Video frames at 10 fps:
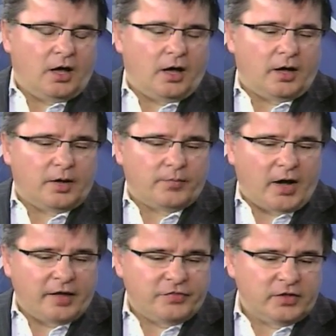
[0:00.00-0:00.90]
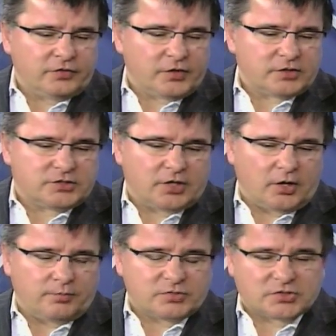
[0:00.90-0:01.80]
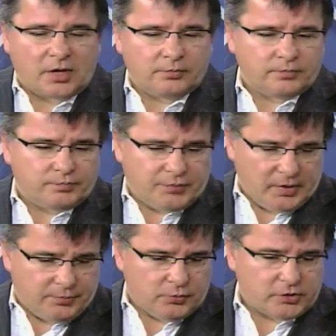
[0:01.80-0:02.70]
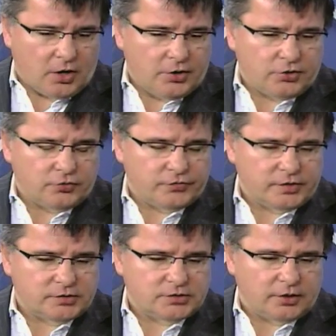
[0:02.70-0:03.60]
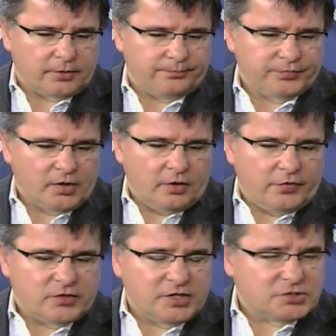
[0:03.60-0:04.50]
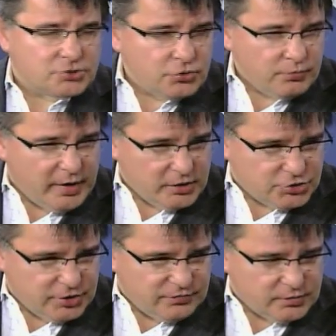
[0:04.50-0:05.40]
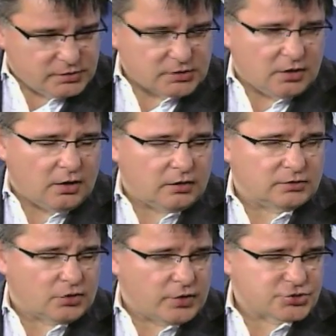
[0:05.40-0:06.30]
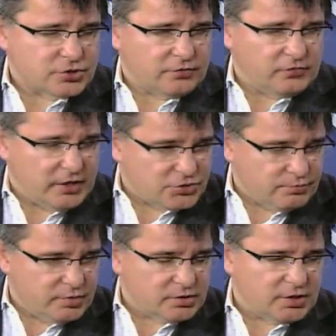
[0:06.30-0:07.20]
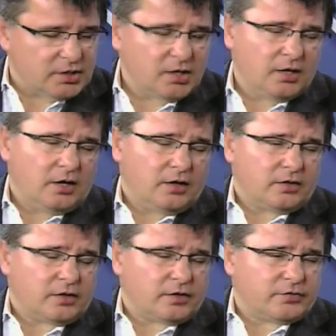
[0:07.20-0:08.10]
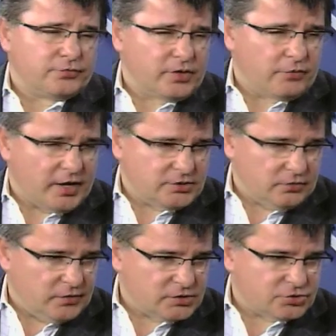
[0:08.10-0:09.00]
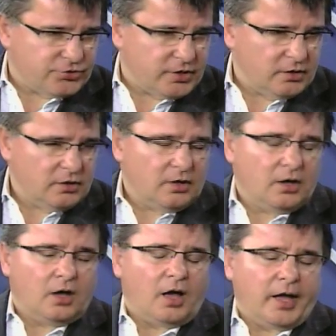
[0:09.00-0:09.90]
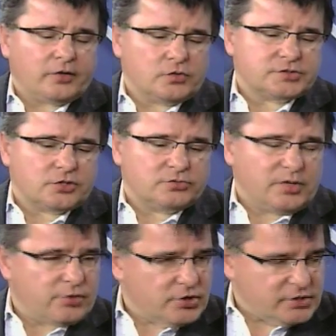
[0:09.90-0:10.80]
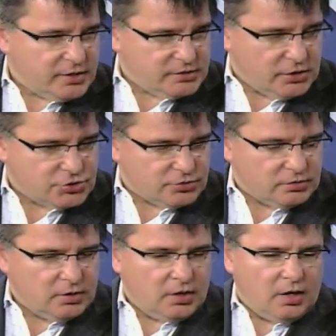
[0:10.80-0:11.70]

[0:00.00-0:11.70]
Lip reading: I think that some people would argue that his two main achievements are the question of nation building, the rewriting of history, and also democratization.